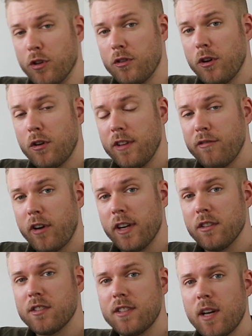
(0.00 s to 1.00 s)
the third and
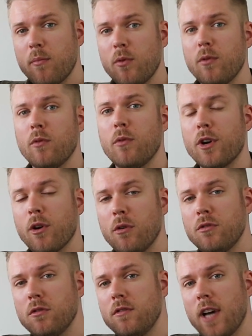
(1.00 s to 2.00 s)
final step, we're
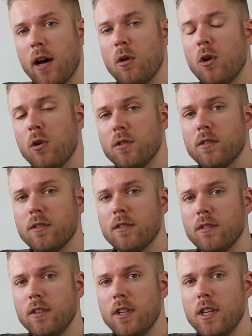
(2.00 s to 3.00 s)
going to download
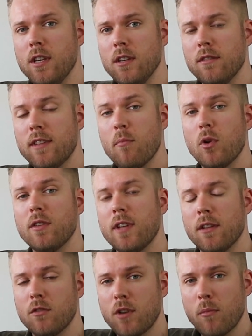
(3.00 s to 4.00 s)
the template
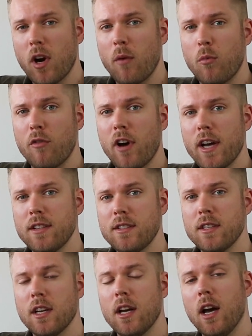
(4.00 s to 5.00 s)
that TrendMiner
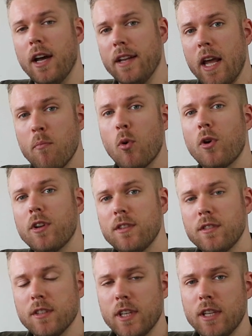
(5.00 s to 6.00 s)
provides and import
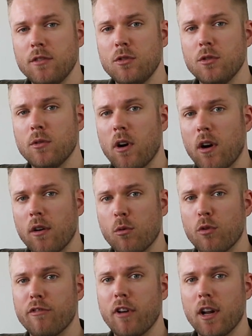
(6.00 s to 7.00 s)
it into our
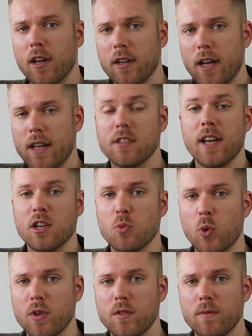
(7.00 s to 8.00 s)
Grafana as a
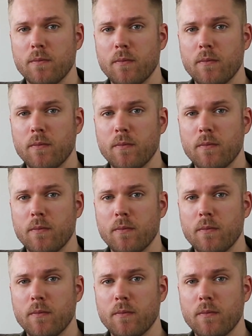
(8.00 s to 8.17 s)
dashboard.